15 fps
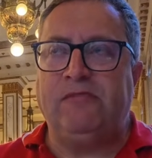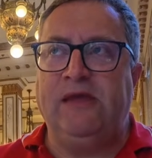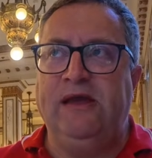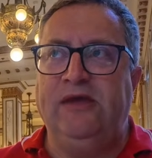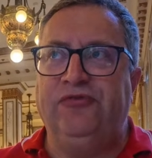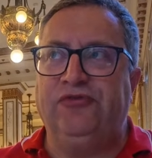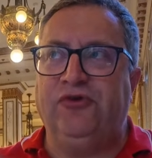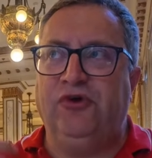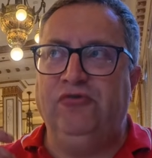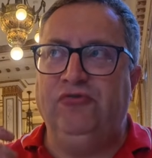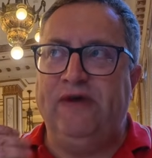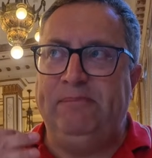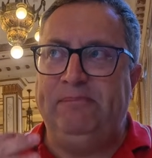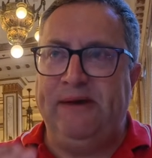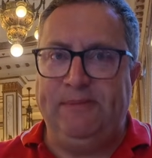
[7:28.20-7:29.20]
It's got
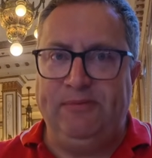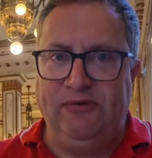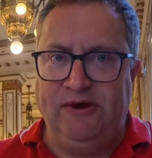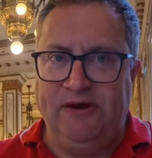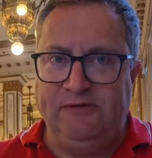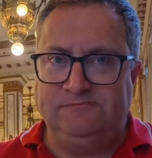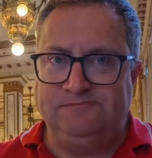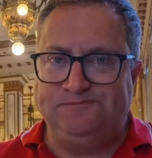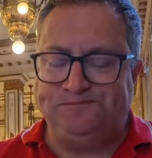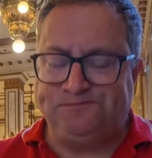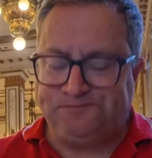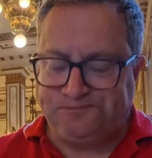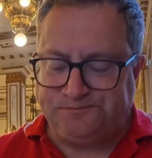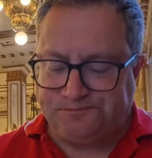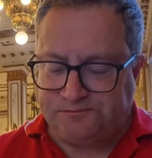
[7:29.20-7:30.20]
red pepper in it,
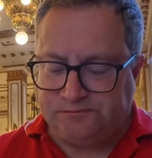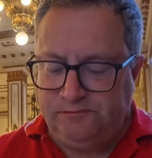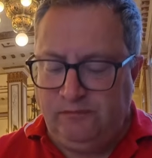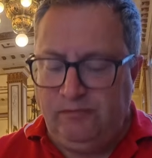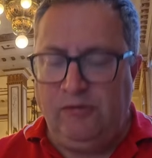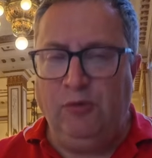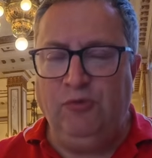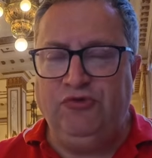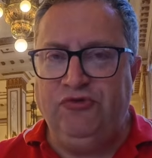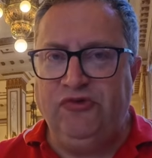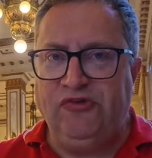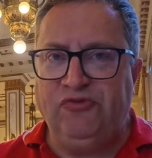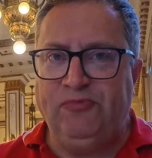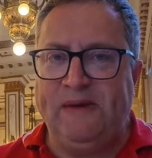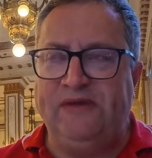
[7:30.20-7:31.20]
which you'd
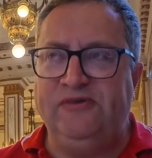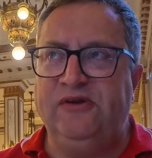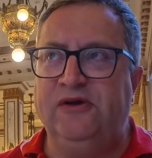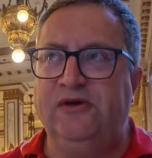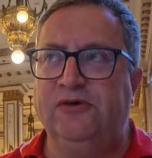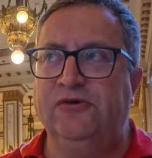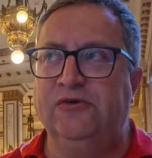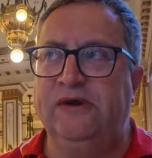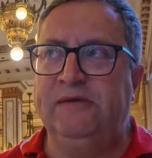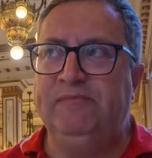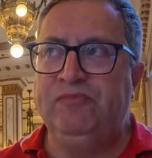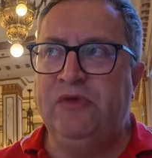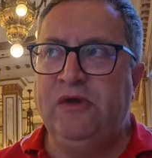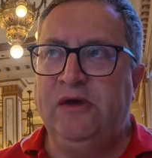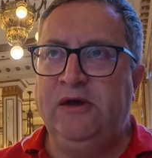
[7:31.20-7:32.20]
expect in Hungary.
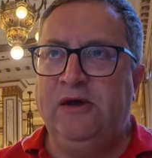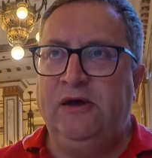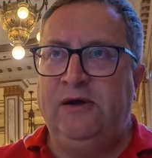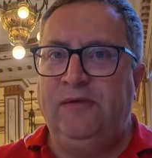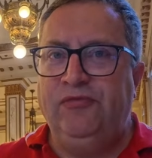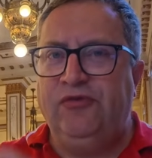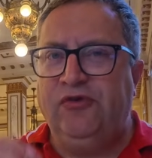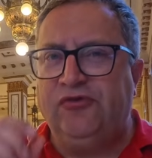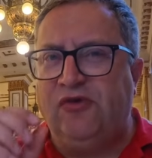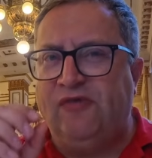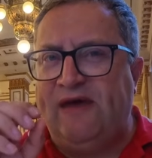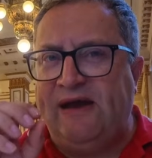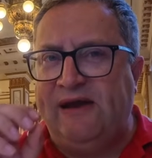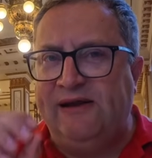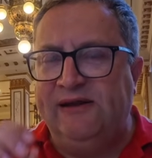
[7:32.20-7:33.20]
So it's got
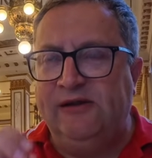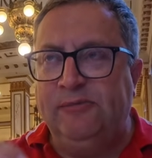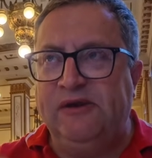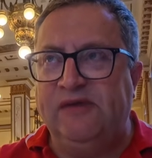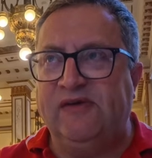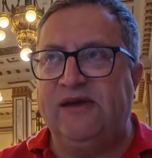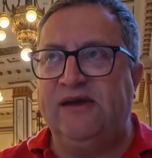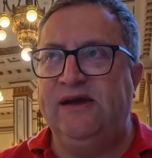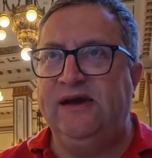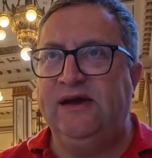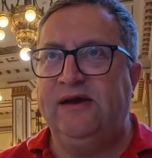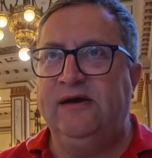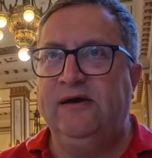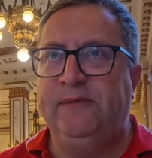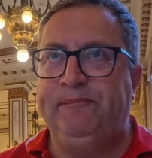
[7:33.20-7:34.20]
that little bit of a
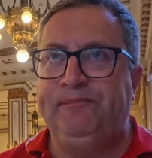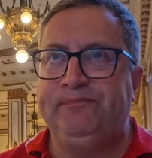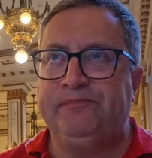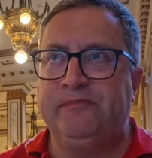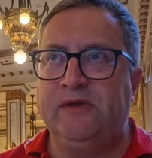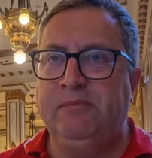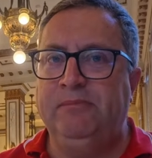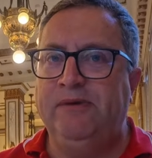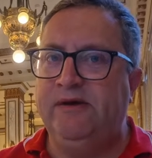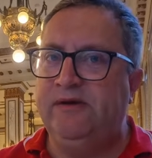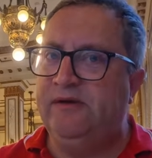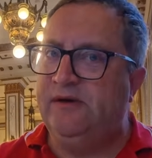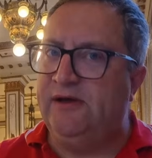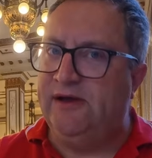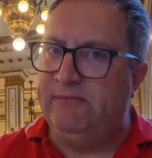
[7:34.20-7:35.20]
kick, but
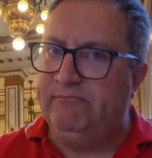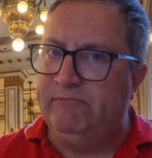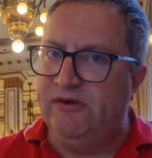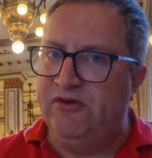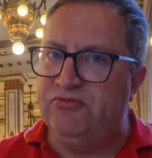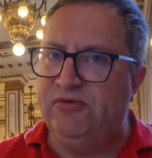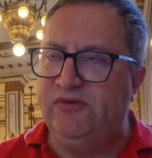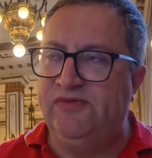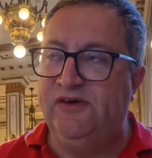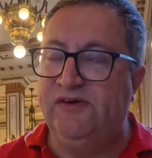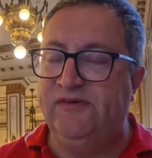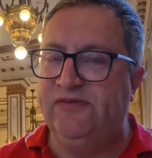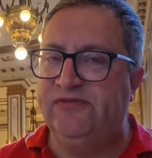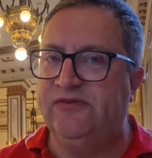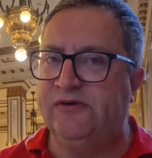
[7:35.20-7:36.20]
I much prefer
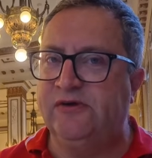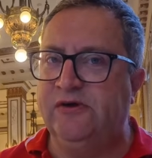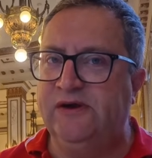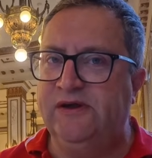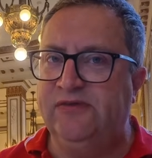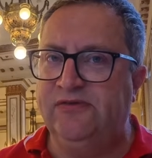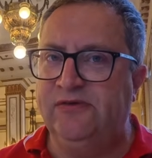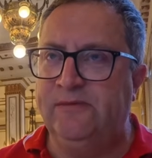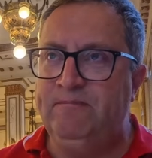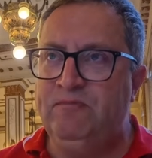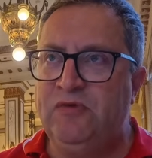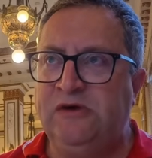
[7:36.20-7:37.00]
this to chorizo.